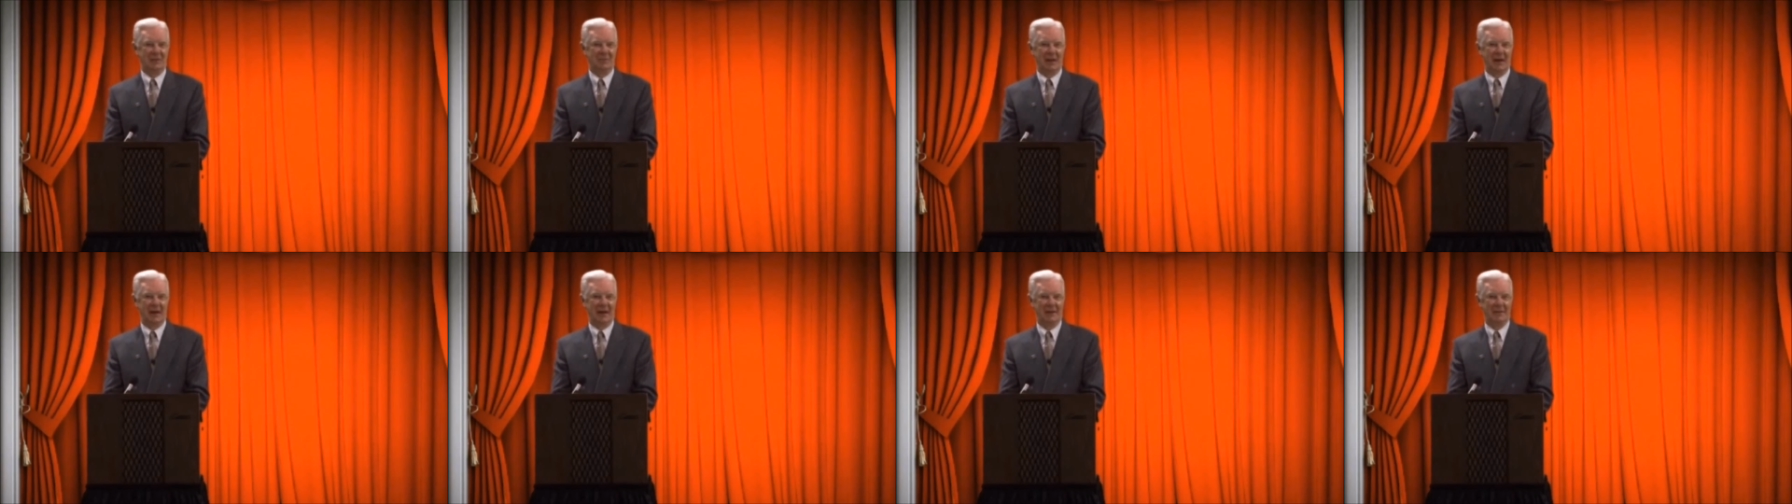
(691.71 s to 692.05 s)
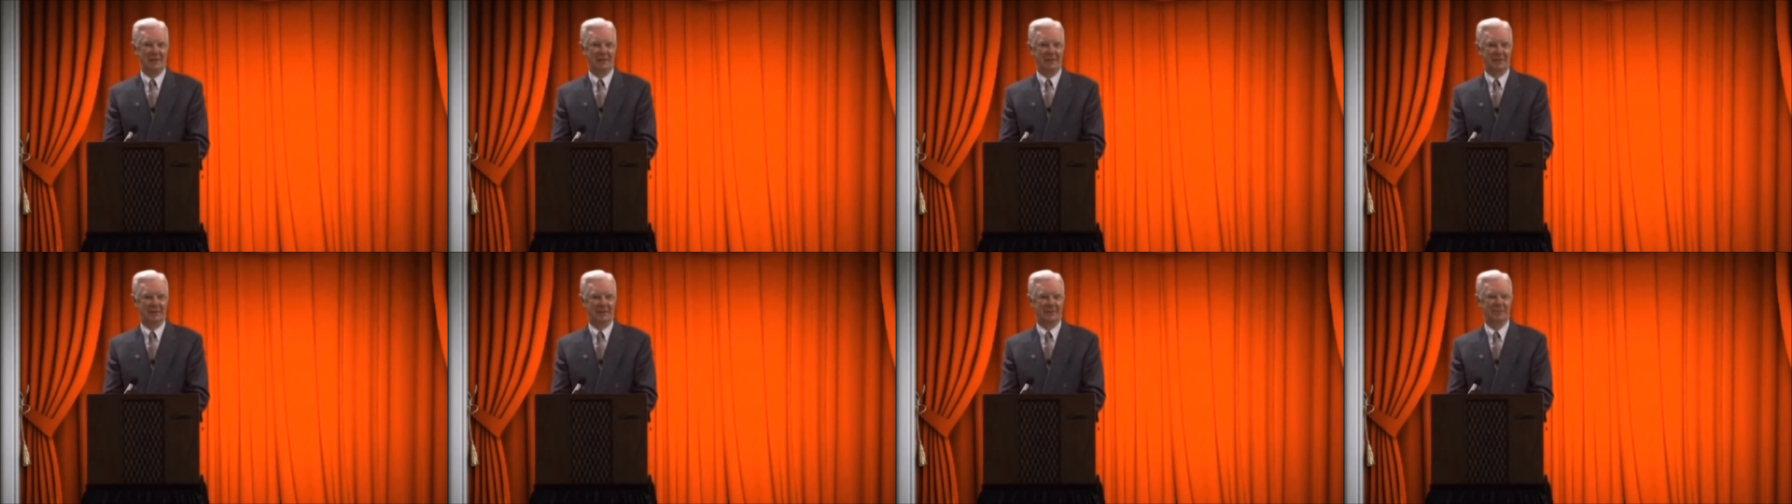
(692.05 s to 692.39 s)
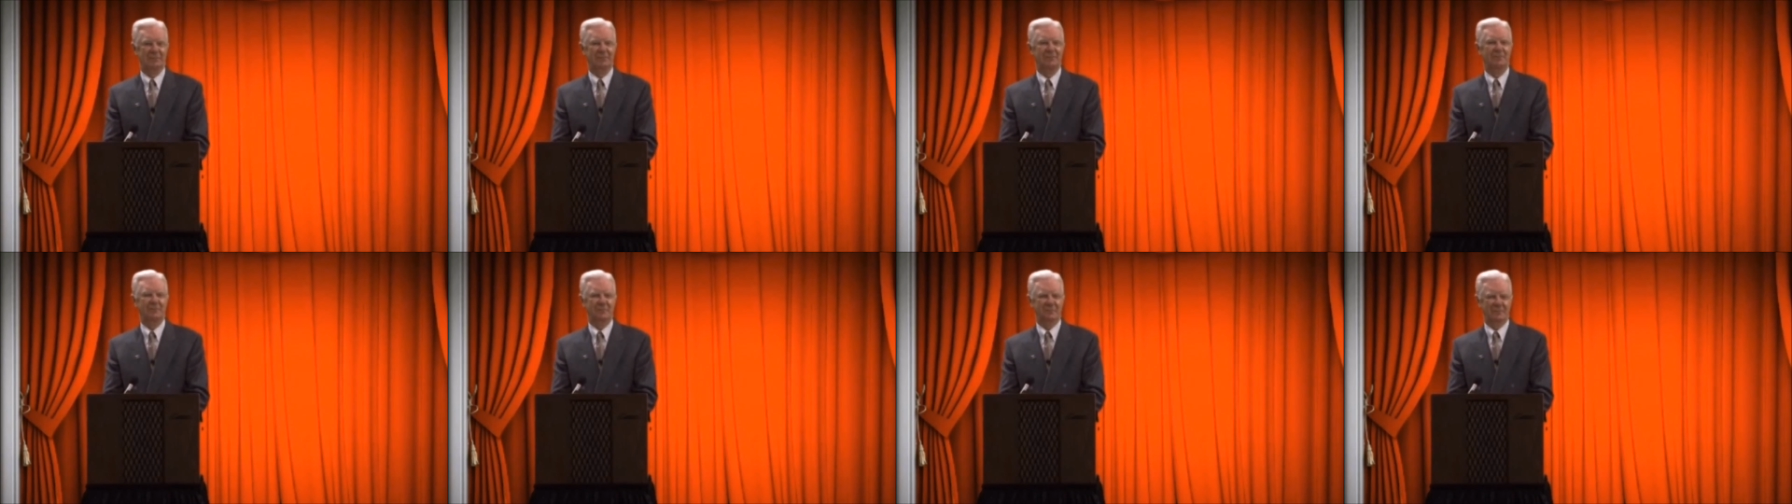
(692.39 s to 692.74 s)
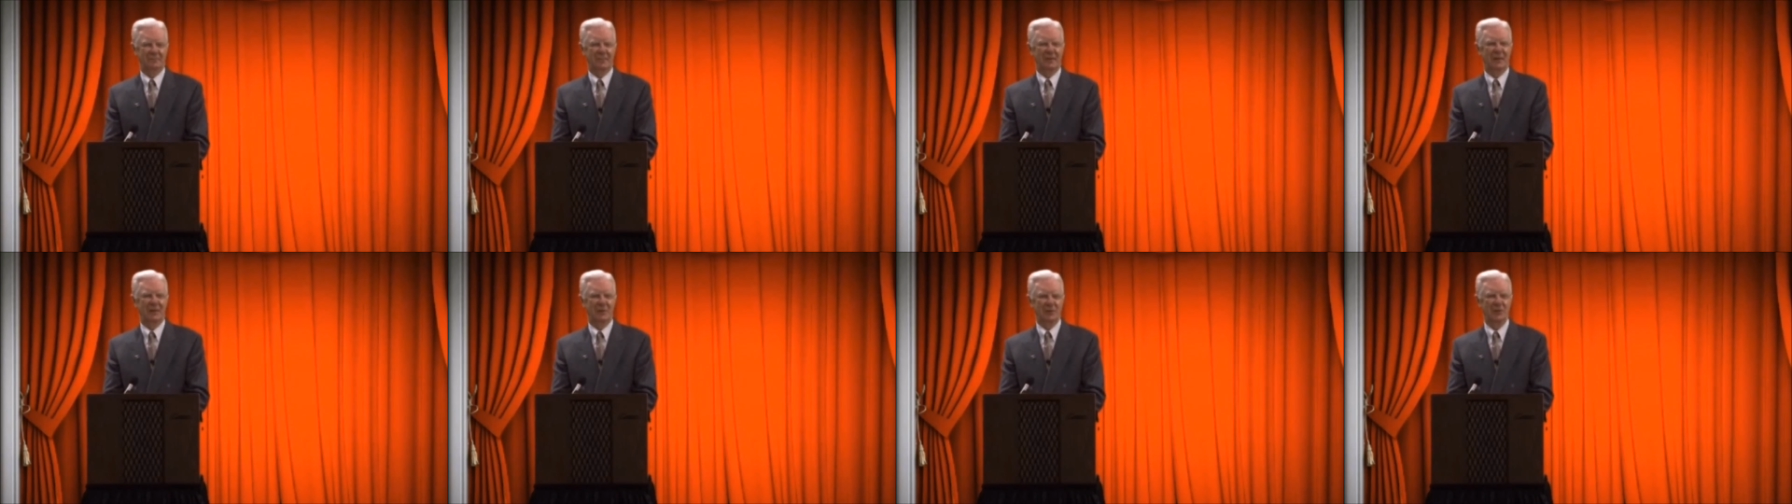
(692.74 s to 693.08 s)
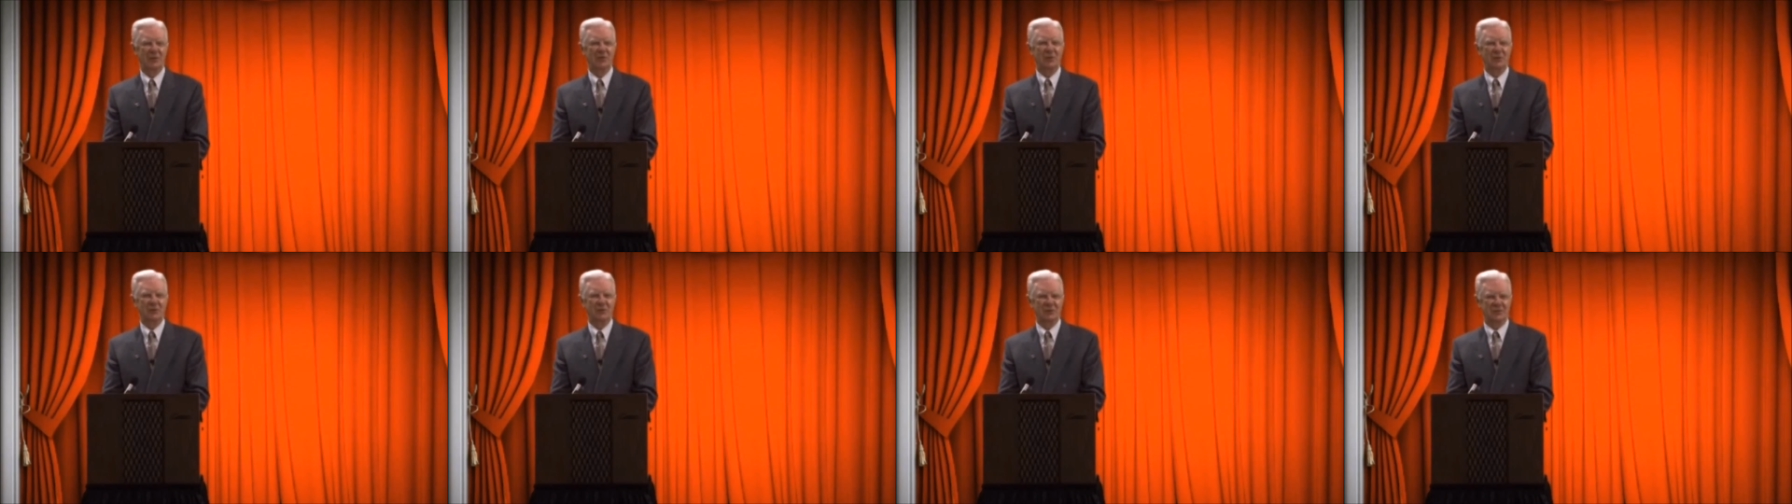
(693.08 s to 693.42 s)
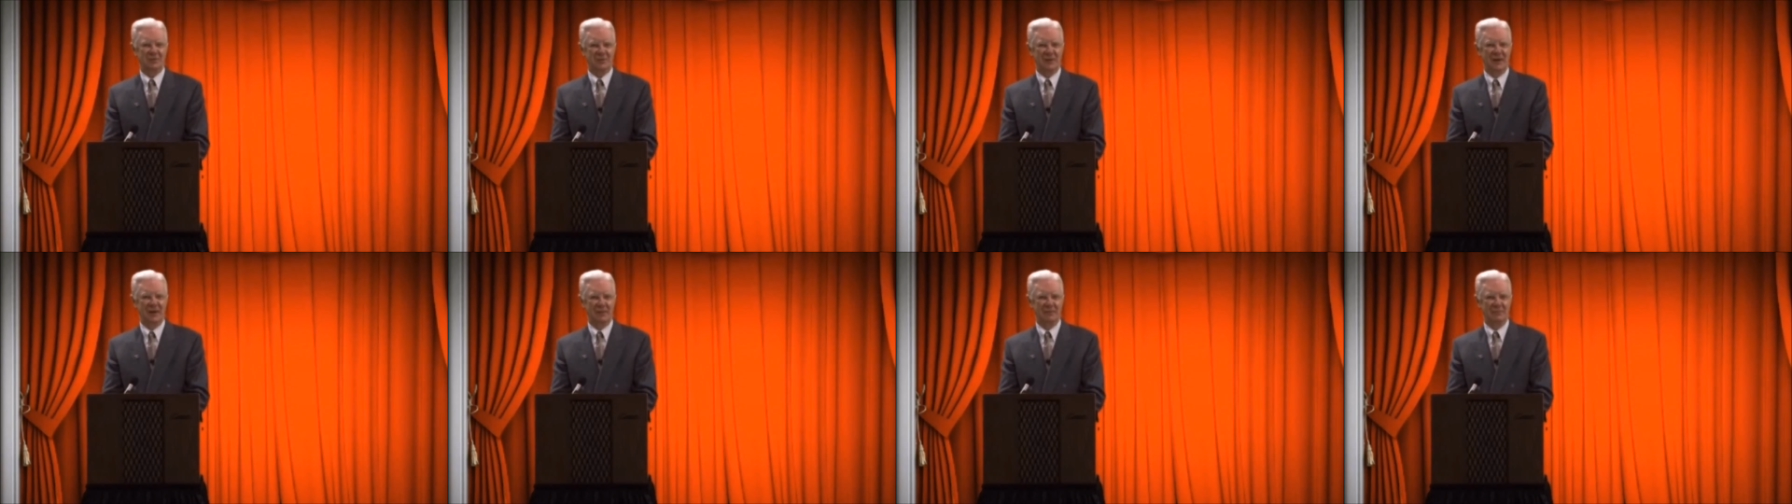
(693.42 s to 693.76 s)
mind. You do the
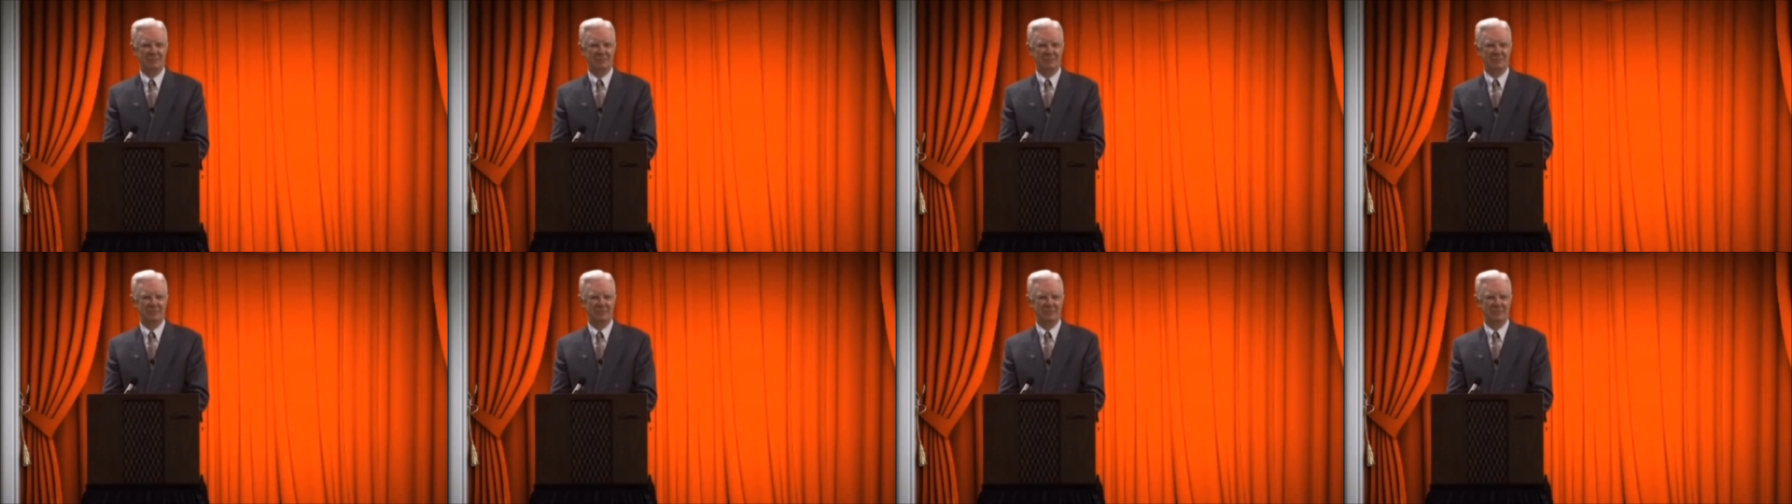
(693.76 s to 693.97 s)
same.